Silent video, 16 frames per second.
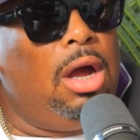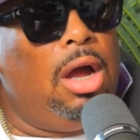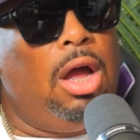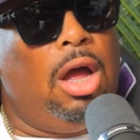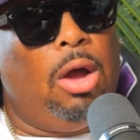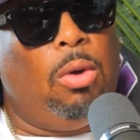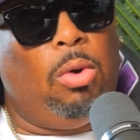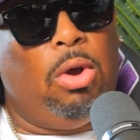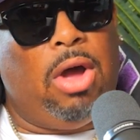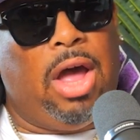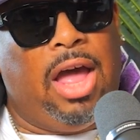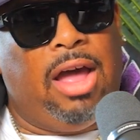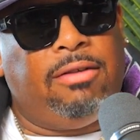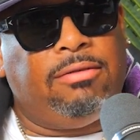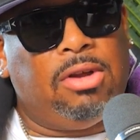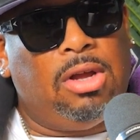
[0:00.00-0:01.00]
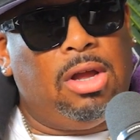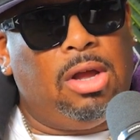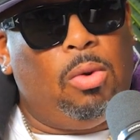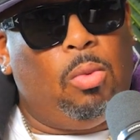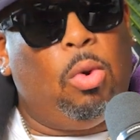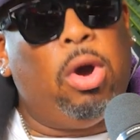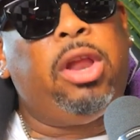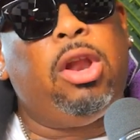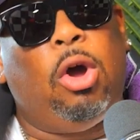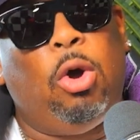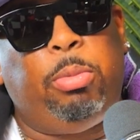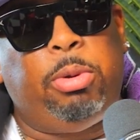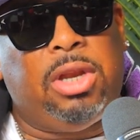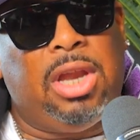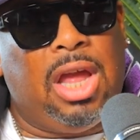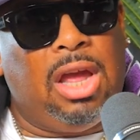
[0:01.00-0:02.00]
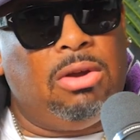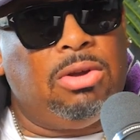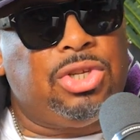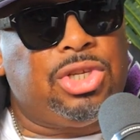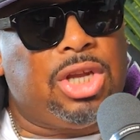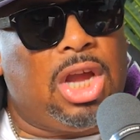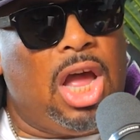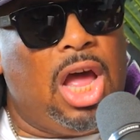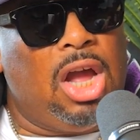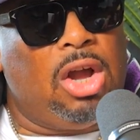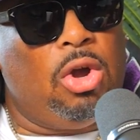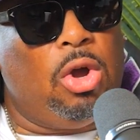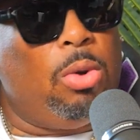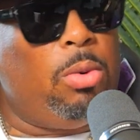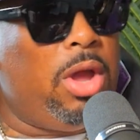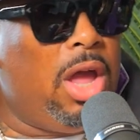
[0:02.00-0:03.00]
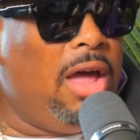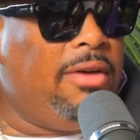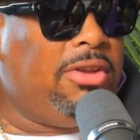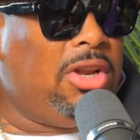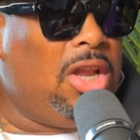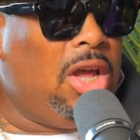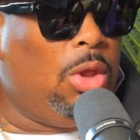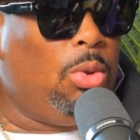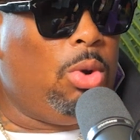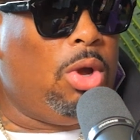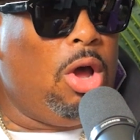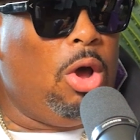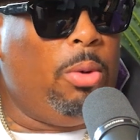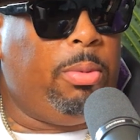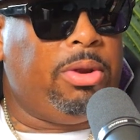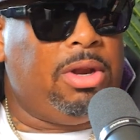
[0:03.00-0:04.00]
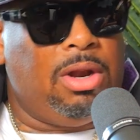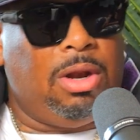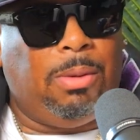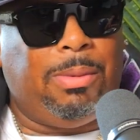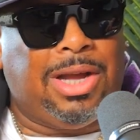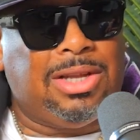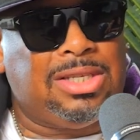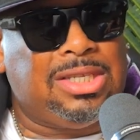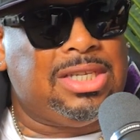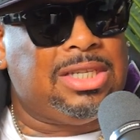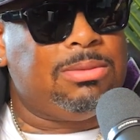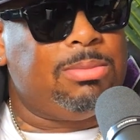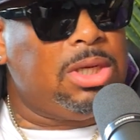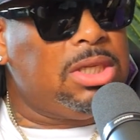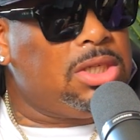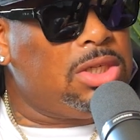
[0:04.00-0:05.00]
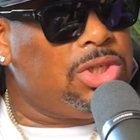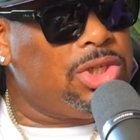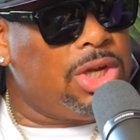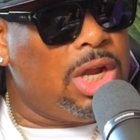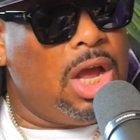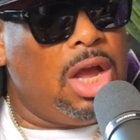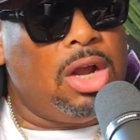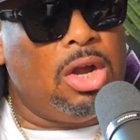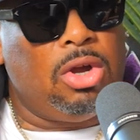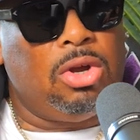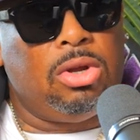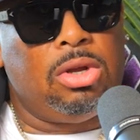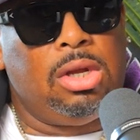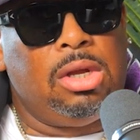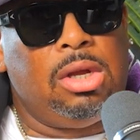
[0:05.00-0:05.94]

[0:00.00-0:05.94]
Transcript: We'll have 1 open now in Chicago, and we'll have another one open in about 6 months in Chicago.